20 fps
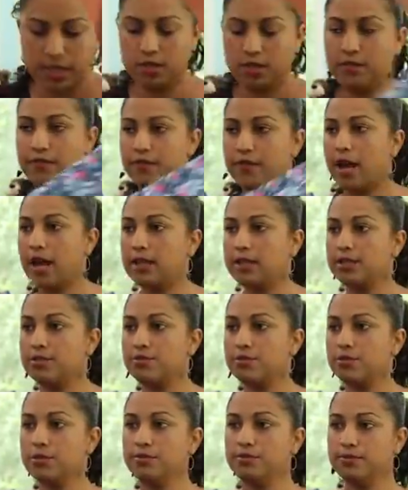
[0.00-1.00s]
cute for Allie's
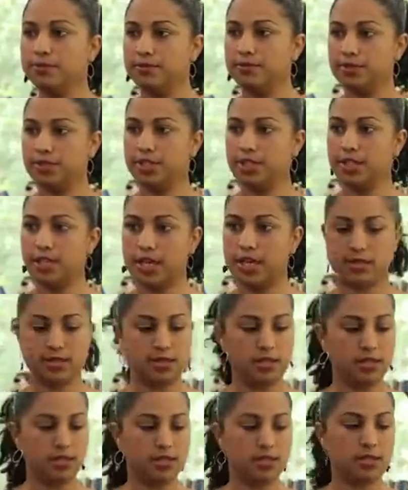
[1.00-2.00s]
room. She likes
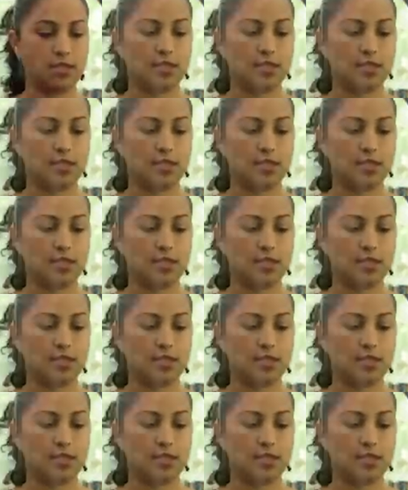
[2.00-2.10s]
these.